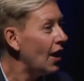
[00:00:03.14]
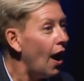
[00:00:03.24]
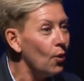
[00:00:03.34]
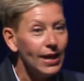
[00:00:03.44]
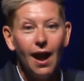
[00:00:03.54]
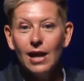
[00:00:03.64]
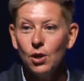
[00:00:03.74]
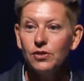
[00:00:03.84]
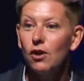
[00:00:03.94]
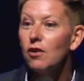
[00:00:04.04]
Oh yeah, I
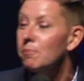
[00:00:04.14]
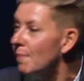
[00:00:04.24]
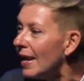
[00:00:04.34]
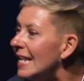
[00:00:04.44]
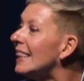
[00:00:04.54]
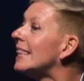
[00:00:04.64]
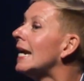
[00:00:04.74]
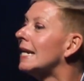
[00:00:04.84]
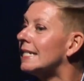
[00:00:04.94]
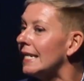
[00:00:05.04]
know there are many
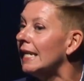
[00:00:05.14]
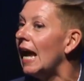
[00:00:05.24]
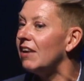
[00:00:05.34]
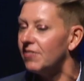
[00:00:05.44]
things in life